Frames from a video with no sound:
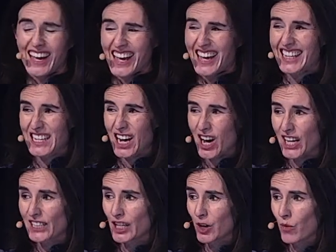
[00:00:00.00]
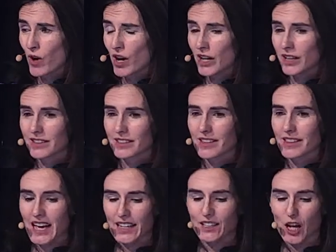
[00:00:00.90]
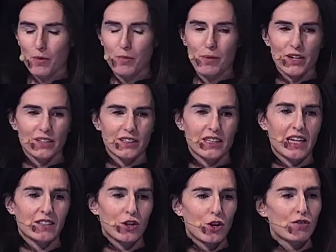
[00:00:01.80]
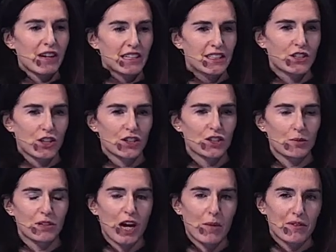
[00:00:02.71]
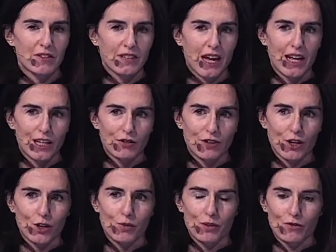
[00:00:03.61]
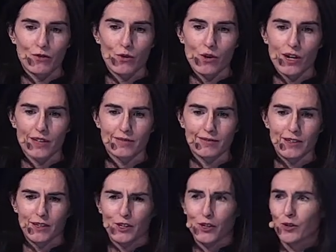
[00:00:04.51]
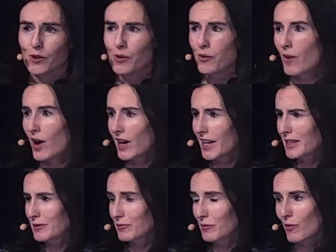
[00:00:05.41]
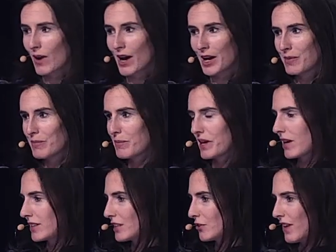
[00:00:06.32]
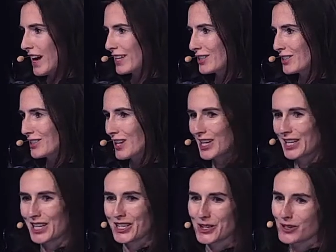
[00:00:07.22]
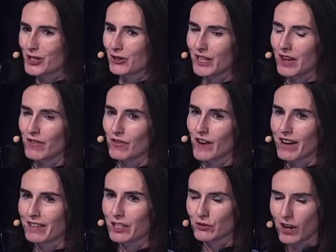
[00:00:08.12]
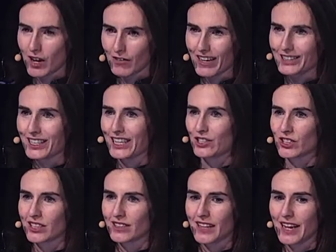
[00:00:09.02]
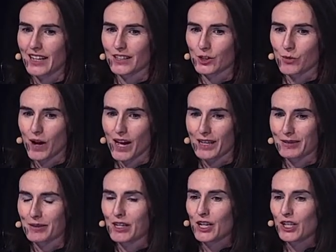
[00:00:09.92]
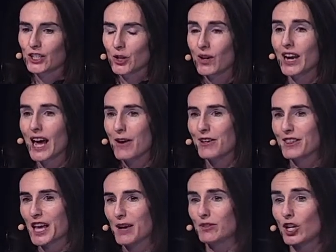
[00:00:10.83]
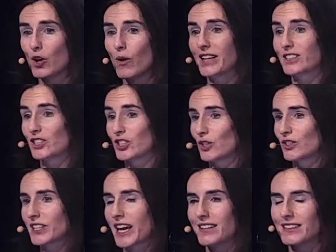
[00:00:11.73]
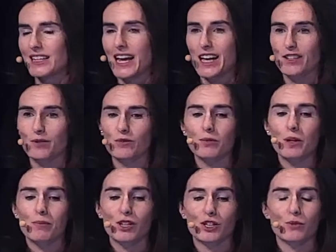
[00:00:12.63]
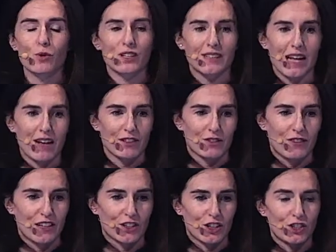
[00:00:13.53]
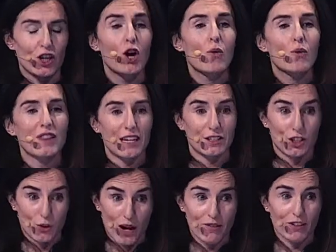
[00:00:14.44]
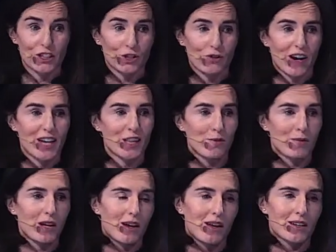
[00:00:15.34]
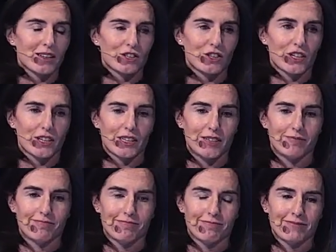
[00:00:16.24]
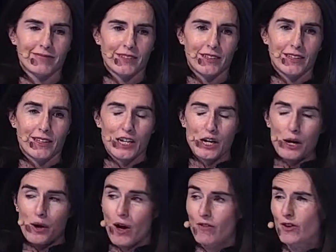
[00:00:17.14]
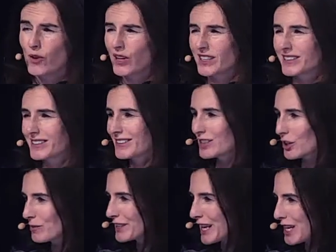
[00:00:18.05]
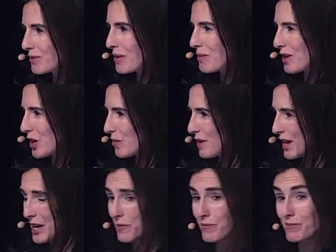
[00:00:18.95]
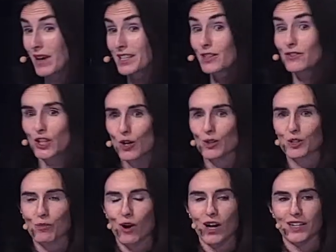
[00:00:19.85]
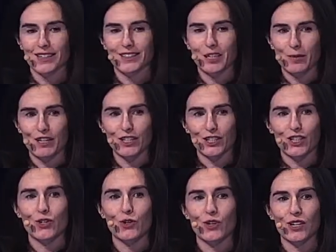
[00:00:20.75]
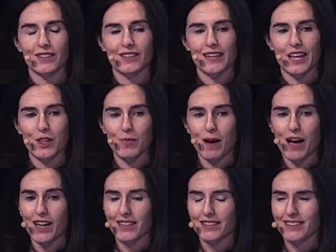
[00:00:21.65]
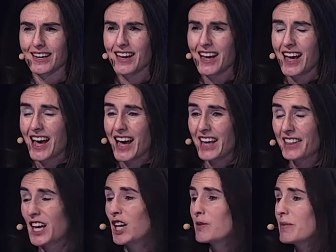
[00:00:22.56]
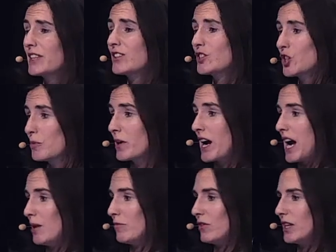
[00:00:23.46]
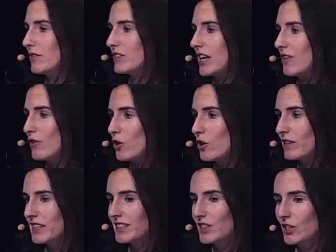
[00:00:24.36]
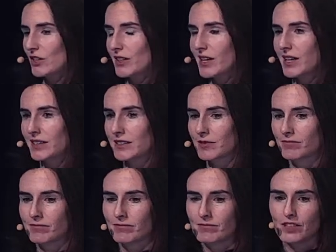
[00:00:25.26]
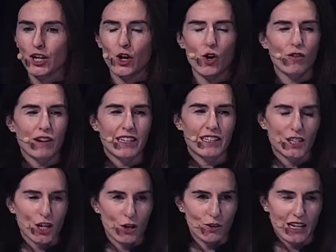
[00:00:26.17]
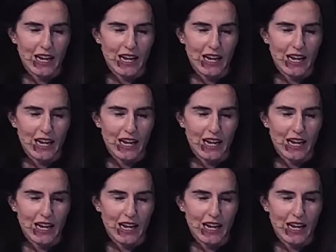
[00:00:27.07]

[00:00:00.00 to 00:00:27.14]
In an ideal world, that type of person has already done some type of sales role before. Why? Well, because as founders, likely you don't have a very strong foundation in sales as well. So allowing them to go out and do sales allows them to be much more self sufficient without you having to train them along the journey. Of course, some salespeople coming in might have sold a product similar to yours in the past, and that can be super helpful if they have already done that they already know the